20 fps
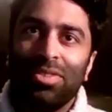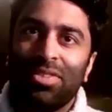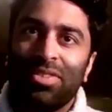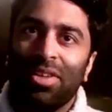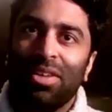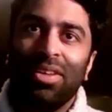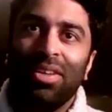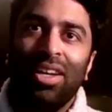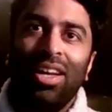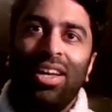
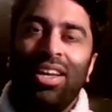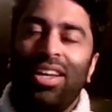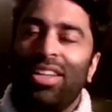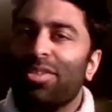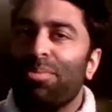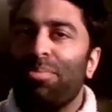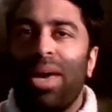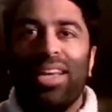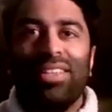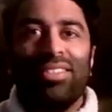So
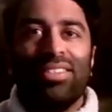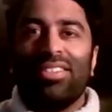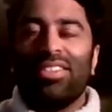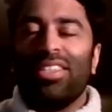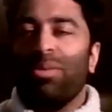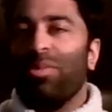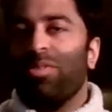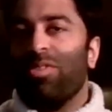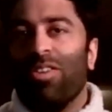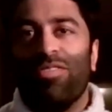it's amazing
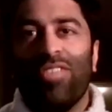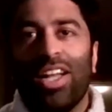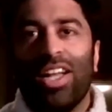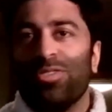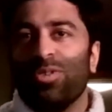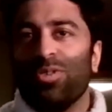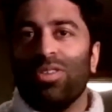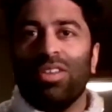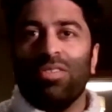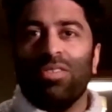seeing we've got
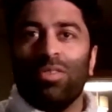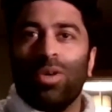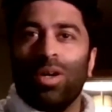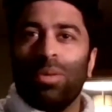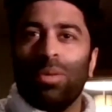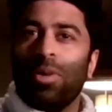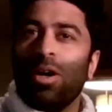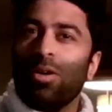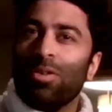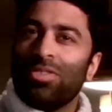fans all over the
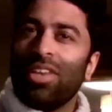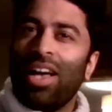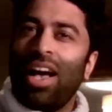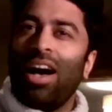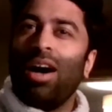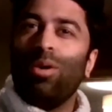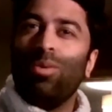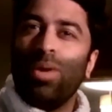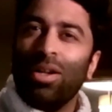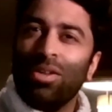world, but also
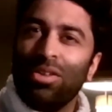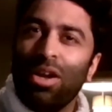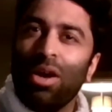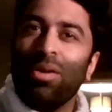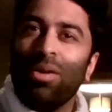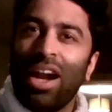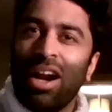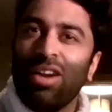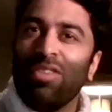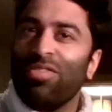how well
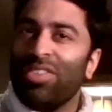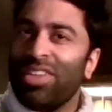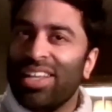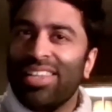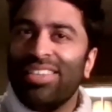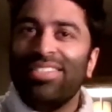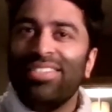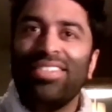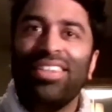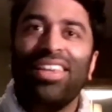known Hereford
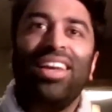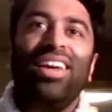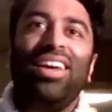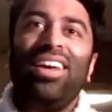is